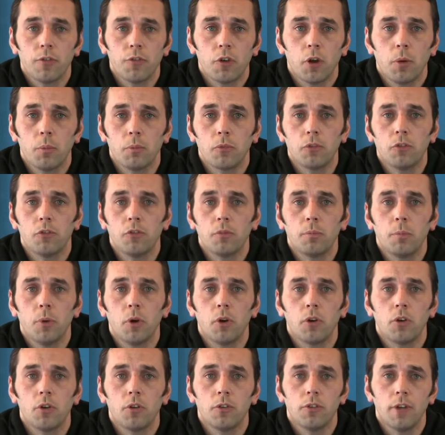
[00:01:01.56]
Thompson's
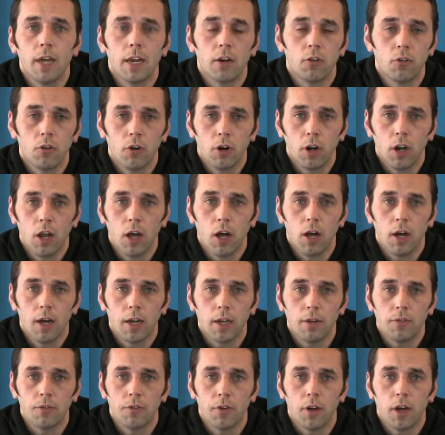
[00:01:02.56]
book Dead or
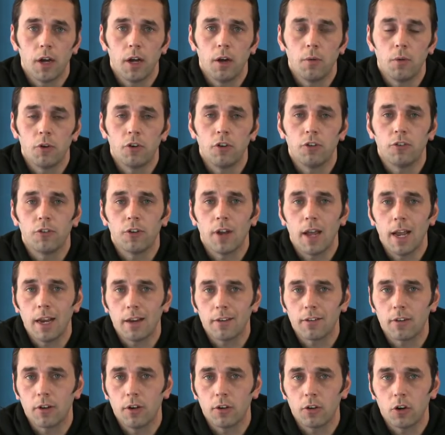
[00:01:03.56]
Alive, which is an
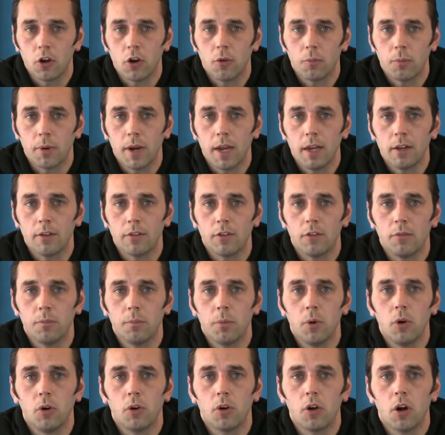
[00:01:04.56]
excellent comprehensive
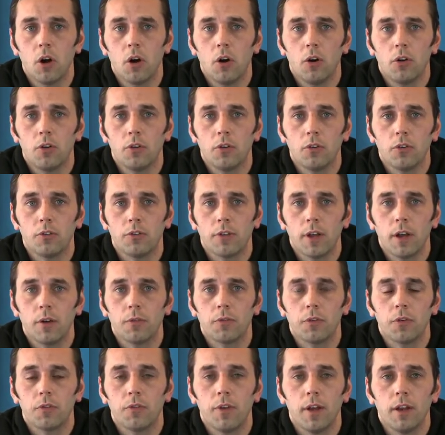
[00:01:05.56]
book on
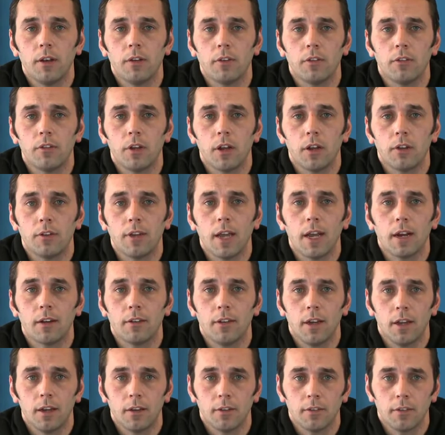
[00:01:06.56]
self-defense
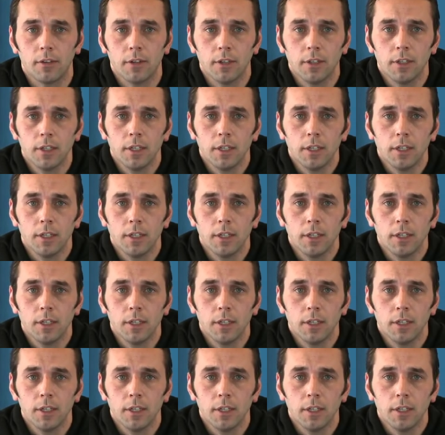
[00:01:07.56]
tactics.